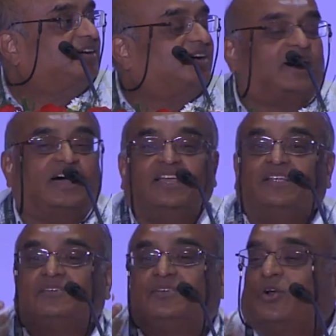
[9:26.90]

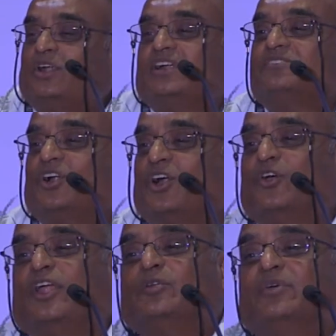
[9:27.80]
I told it's not
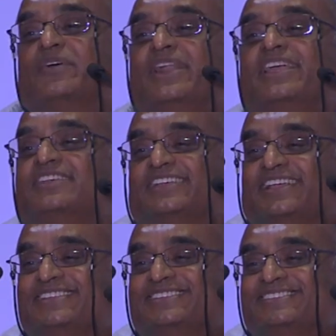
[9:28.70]
going to be very easy.
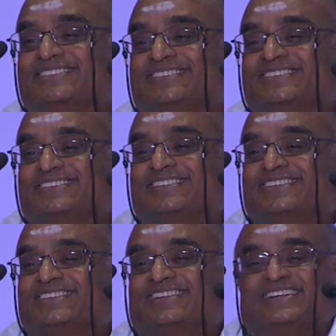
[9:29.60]

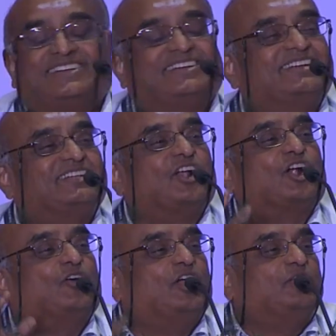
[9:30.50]
Right. It's
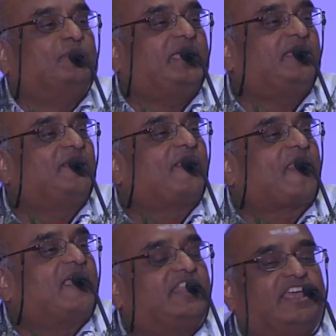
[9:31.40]
not going to be.
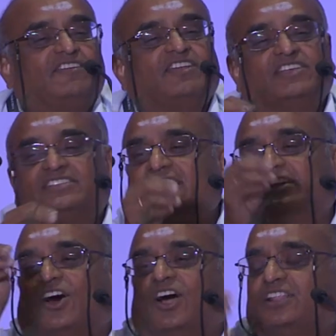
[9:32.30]
They will visit
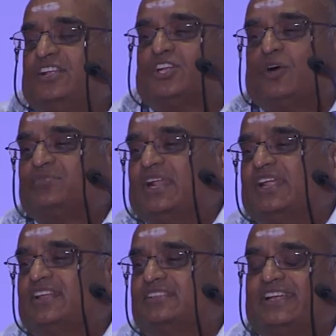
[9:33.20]
all the shops and
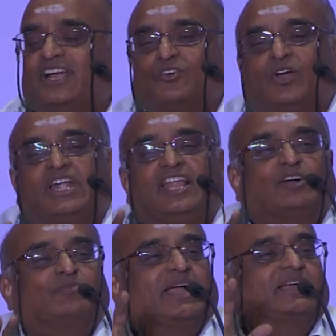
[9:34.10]
other thing and quietly
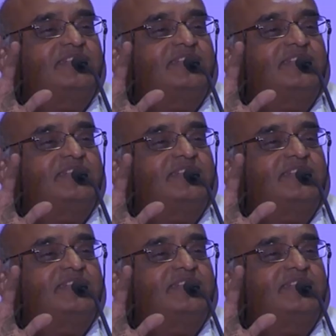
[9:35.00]
come back.